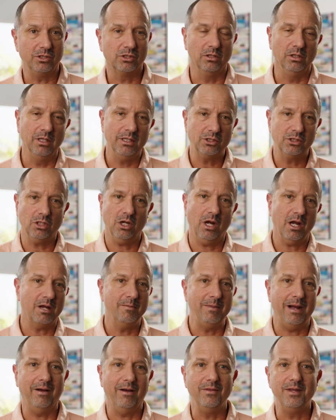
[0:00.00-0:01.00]
So let's talk
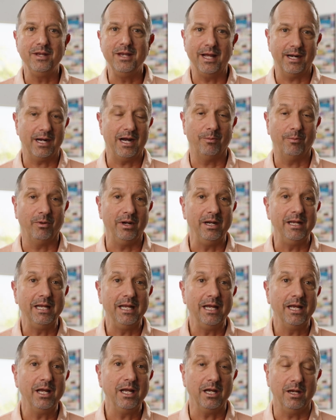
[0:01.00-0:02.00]
about the net operating
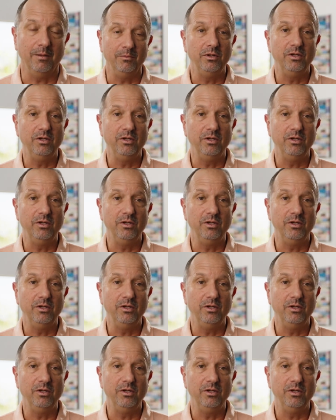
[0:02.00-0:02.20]
income.